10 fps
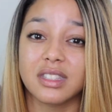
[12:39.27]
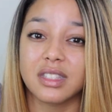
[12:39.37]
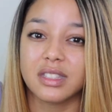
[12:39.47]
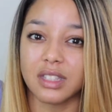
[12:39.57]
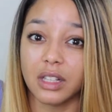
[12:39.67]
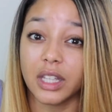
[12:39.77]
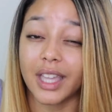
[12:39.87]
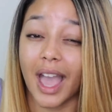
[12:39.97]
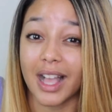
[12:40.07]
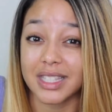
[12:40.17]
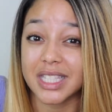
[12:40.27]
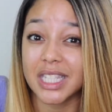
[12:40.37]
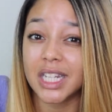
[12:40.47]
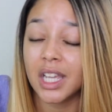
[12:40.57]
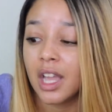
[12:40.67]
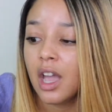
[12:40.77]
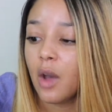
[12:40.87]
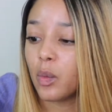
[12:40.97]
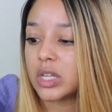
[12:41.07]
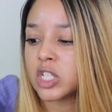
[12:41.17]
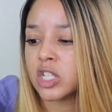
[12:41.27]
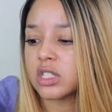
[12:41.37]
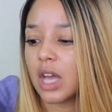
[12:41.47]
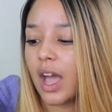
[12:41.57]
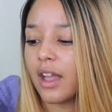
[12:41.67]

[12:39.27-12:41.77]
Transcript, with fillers: salicylic acid, which is,